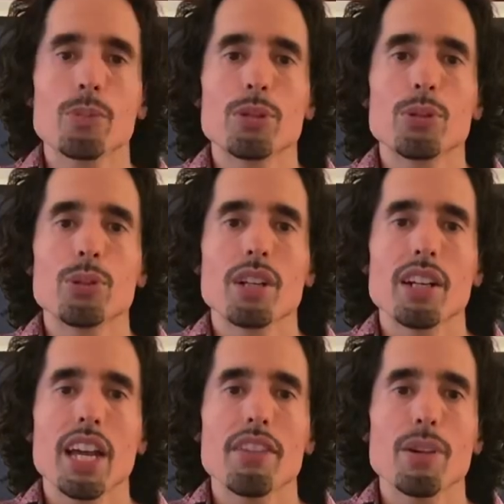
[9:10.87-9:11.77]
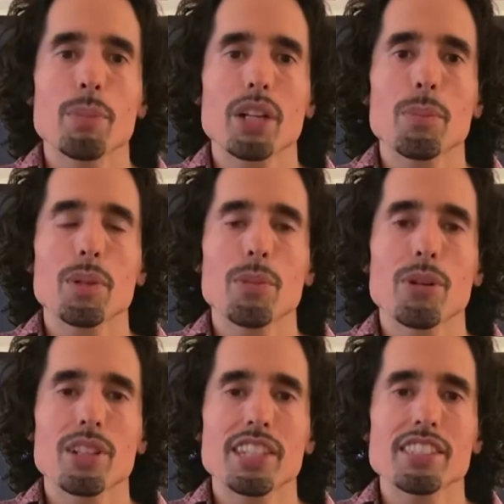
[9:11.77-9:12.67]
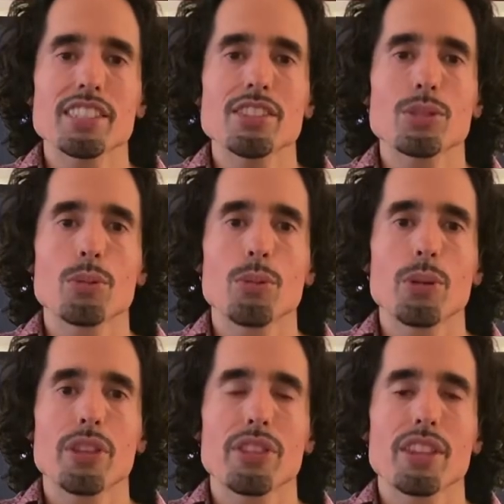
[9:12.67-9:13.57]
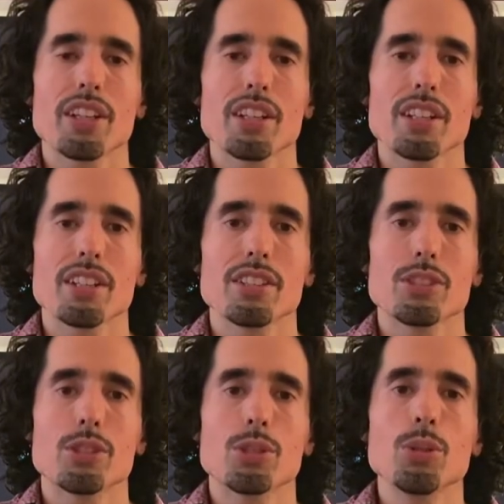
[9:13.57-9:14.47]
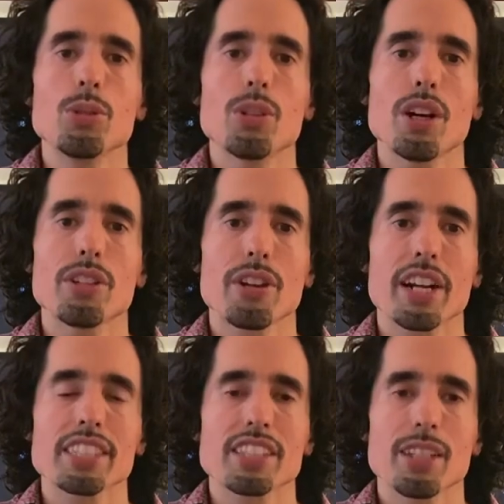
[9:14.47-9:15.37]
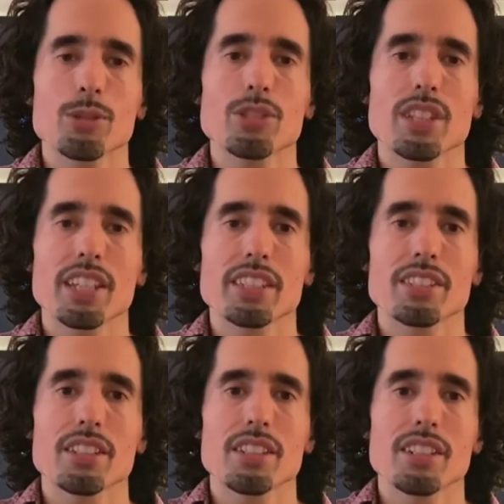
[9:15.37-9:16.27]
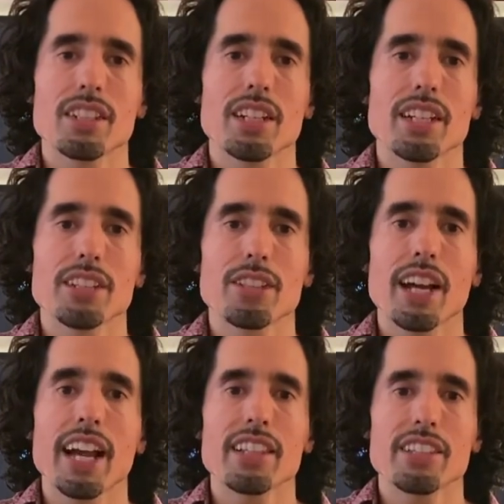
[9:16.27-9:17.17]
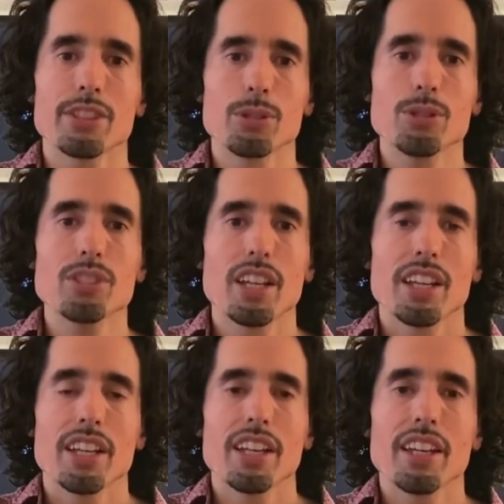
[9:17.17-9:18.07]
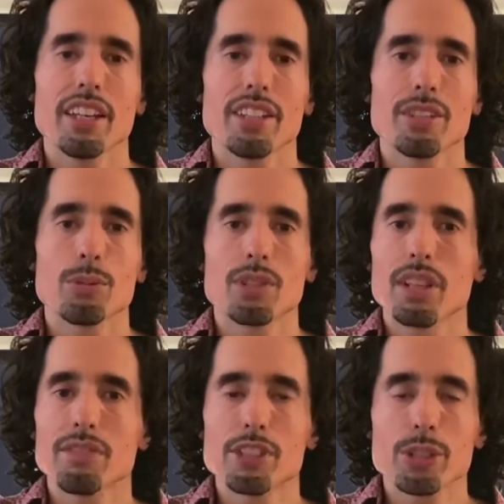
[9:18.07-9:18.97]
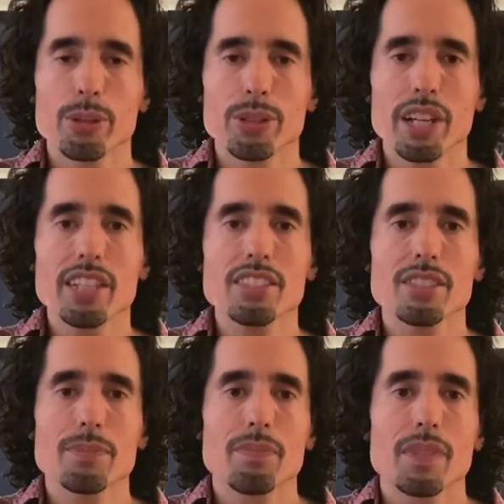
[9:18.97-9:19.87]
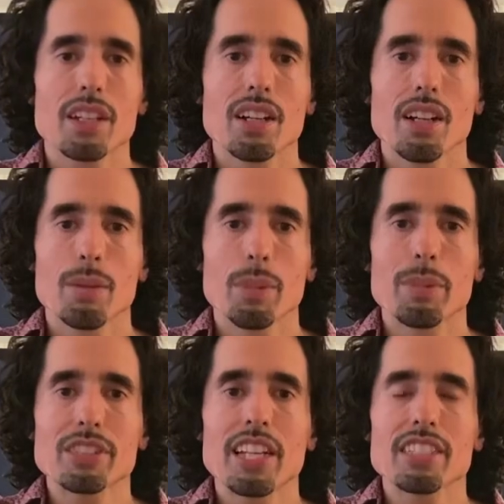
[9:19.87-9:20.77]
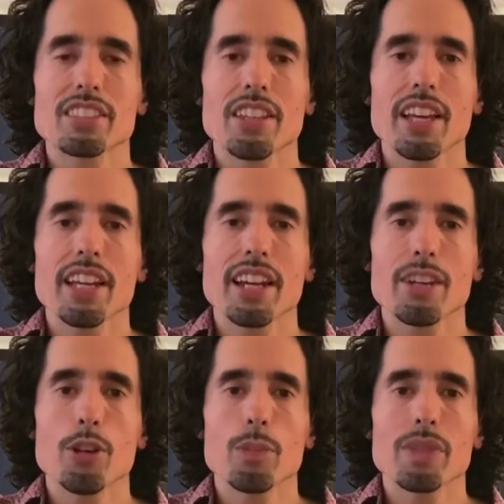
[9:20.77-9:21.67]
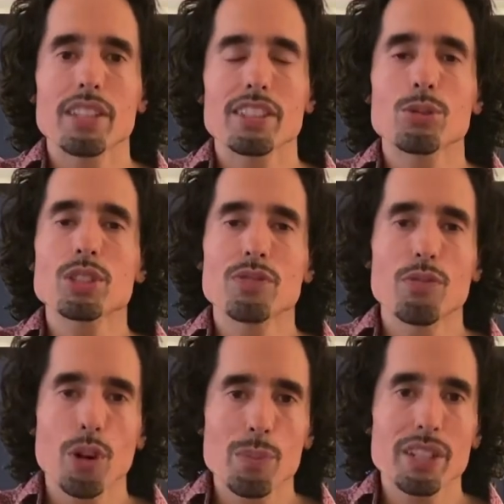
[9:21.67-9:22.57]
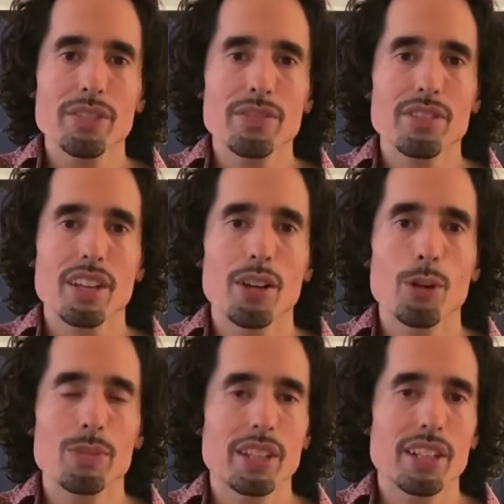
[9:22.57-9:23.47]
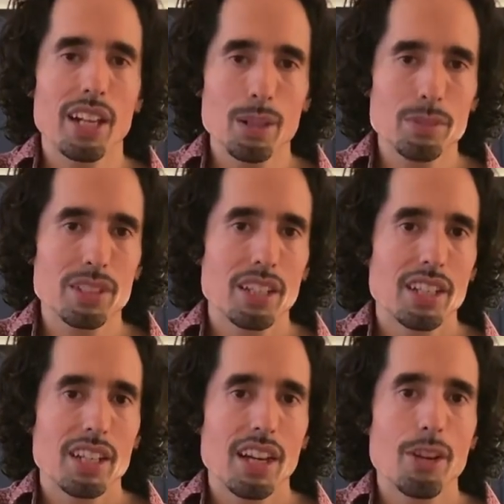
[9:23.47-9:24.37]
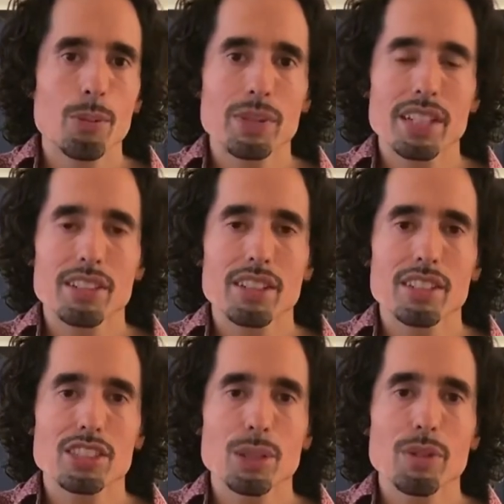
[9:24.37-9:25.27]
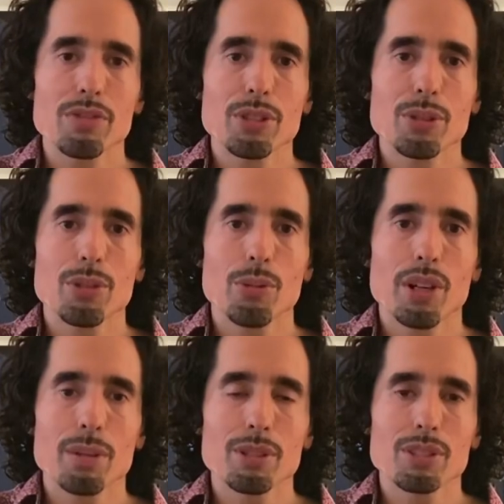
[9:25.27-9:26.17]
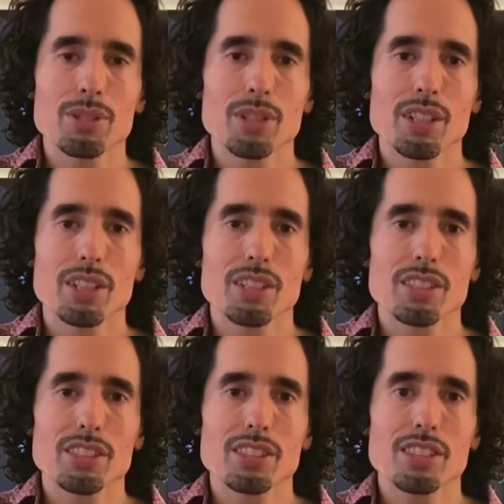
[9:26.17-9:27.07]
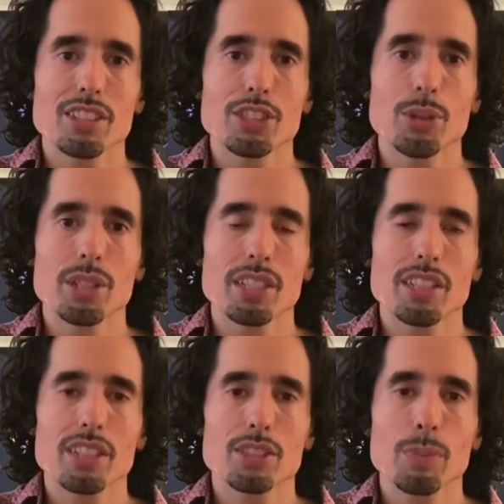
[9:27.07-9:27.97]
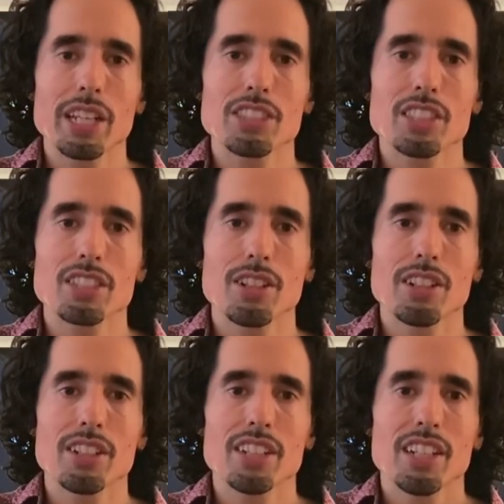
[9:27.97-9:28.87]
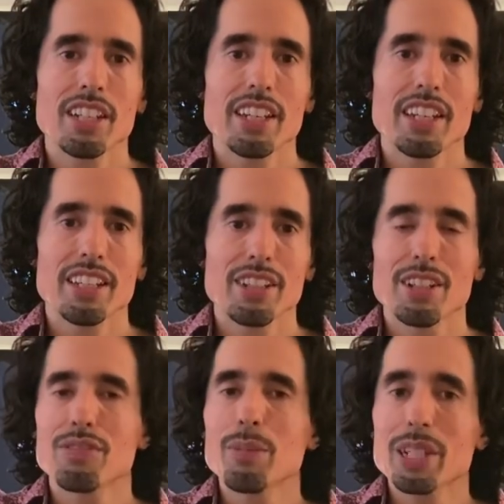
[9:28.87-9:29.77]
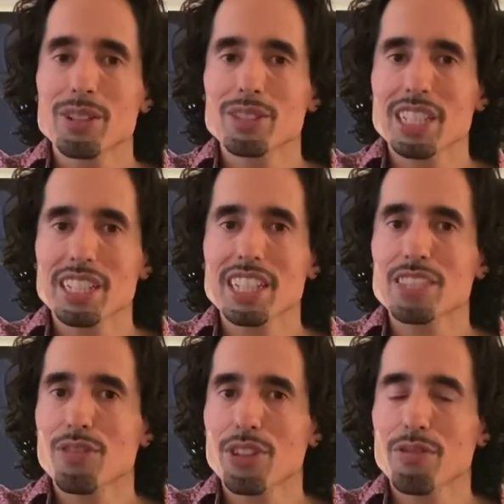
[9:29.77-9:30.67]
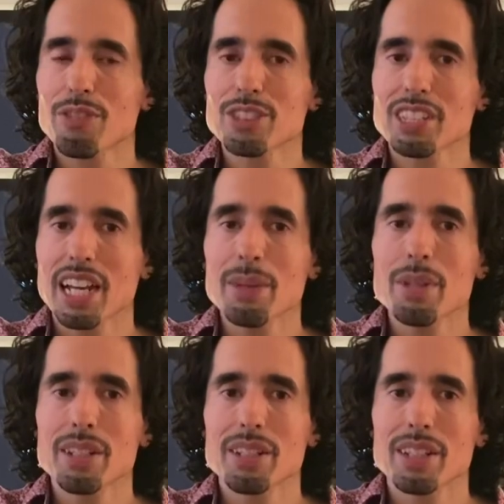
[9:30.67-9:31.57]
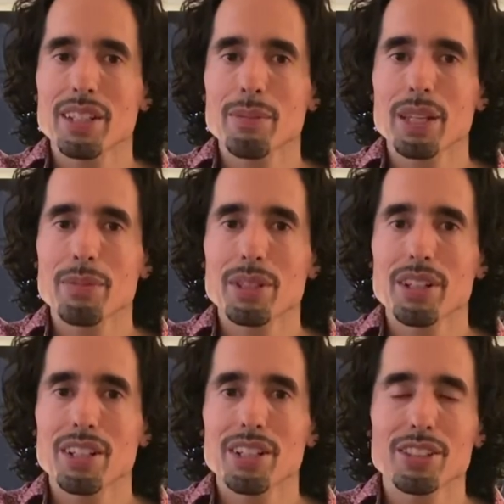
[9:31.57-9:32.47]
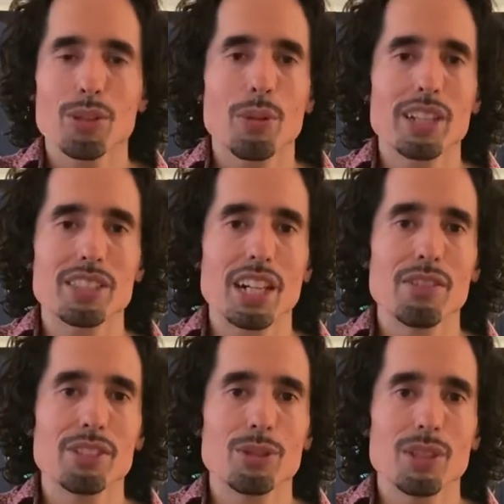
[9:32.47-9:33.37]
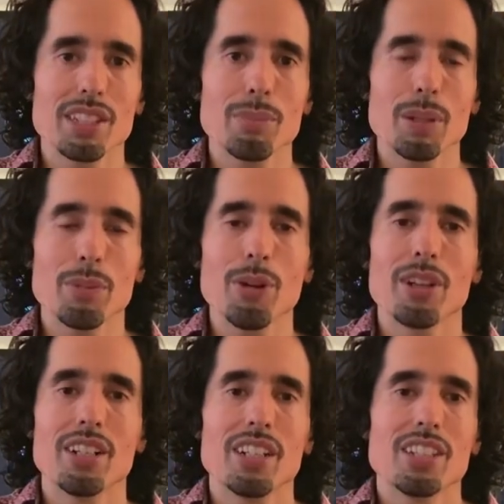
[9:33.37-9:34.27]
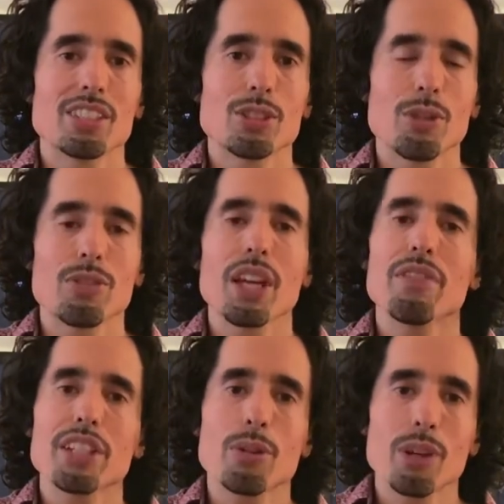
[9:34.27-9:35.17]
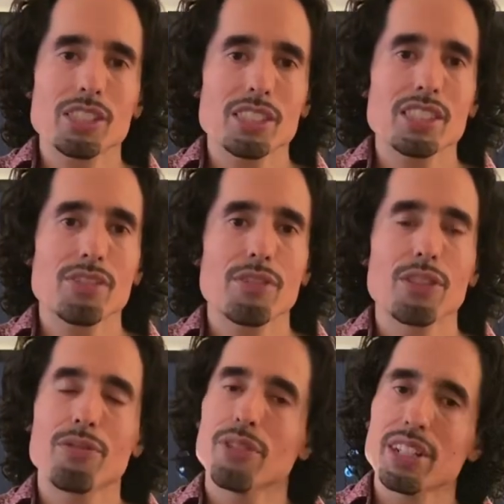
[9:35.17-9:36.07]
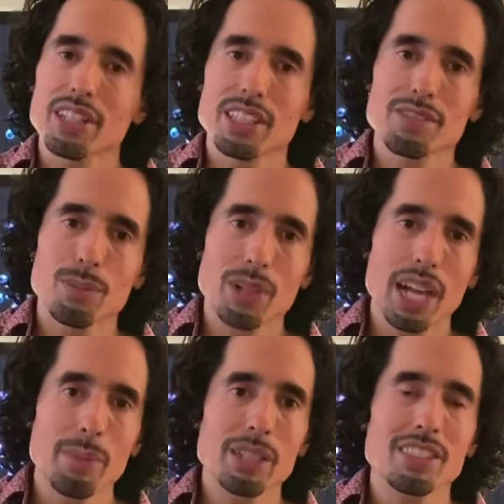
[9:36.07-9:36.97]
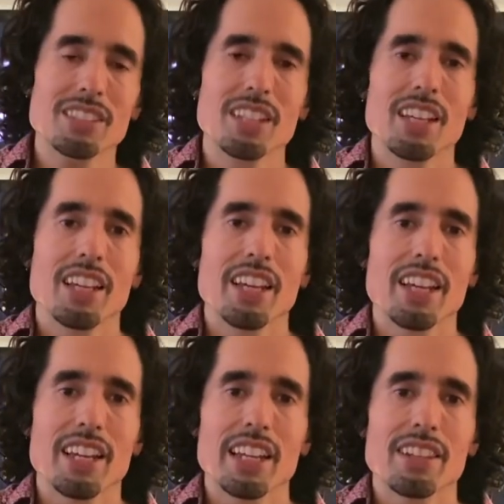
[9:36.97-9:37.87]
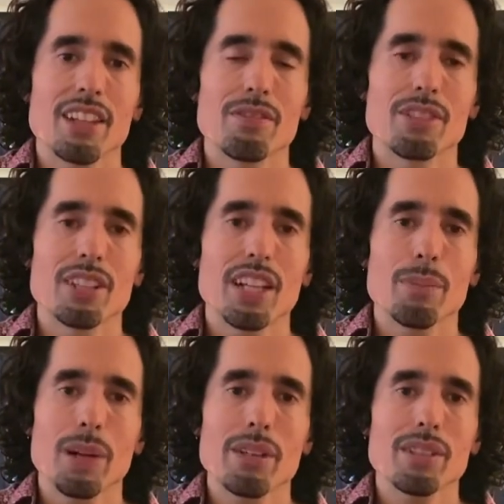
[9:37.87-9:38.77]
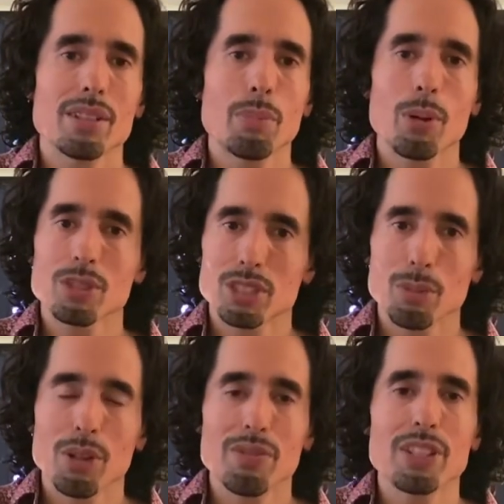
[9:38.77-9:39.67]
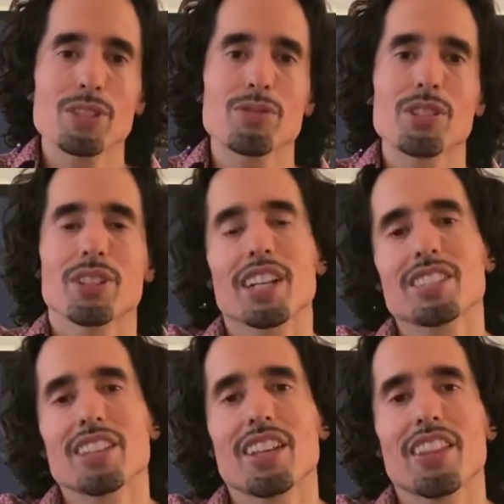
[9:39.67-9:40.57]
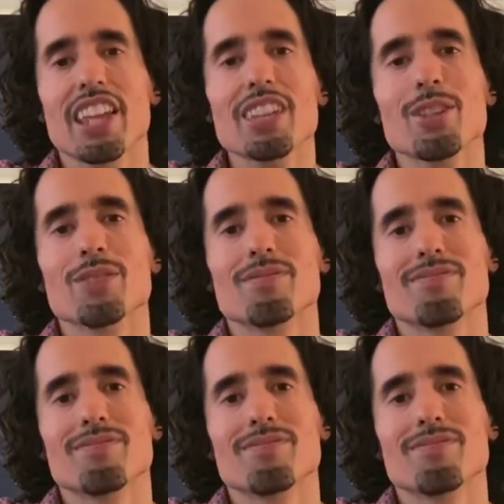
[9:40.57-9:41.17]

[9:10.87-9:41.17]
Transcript: to have up a couple more lessons with 2 other Rasgueos that I highly use and would love to show you guys. But besides that, I hope that this was informative. I hope that it helped. I hope that some of you were able to start chewing a little Spanish guitarra and flamenco techniques for the first time, and maybe you'll want to delve into it a little bit more. So if you have any questions, feel free to leave some comments, and I'd love to help out and post some more videos for you guys. Thank you.